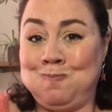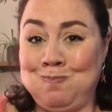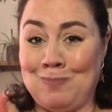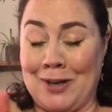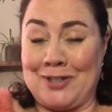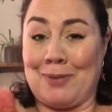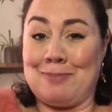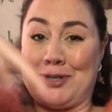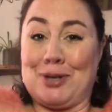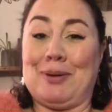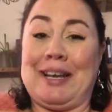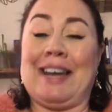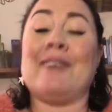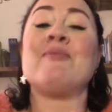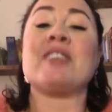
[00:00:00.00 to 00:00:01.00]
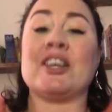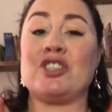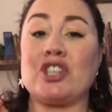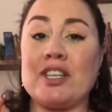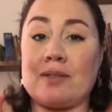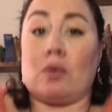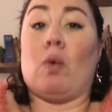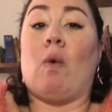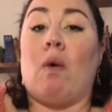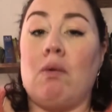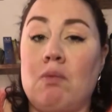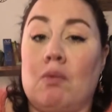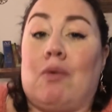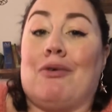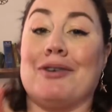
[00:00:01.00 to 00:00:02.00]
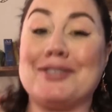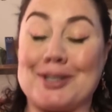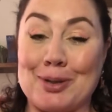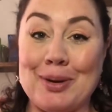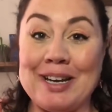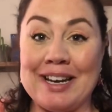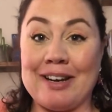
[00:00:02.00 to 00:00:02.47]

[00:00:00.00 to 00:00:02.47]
as I'm doing it and she's doing